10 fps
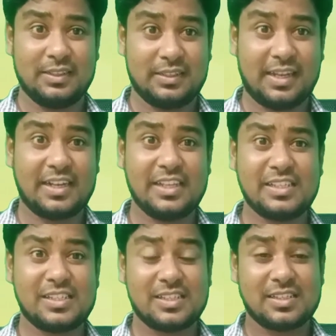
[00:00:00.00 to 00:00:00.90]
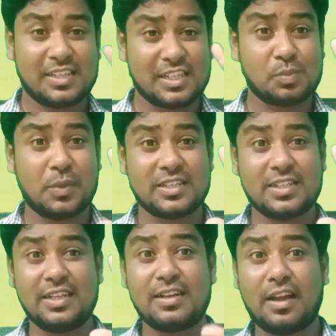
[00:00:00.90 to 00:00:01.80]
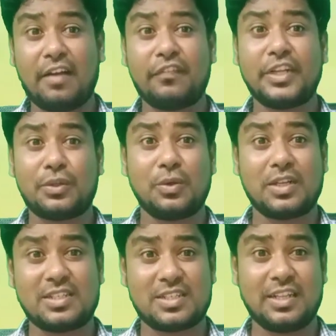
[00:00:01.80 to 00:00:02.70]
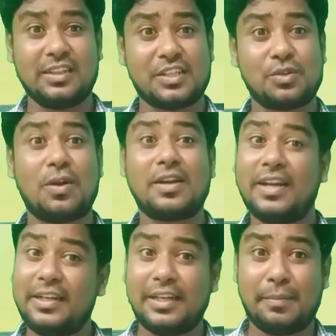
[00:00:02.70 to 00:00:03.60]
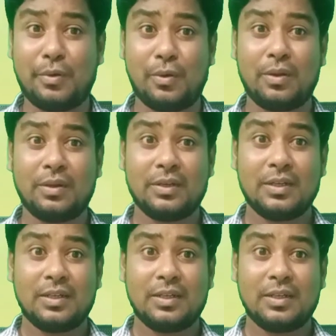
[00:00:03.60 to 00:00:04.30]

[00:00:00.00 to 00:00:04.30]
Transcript: that is 6% of the total strength has got 90 above.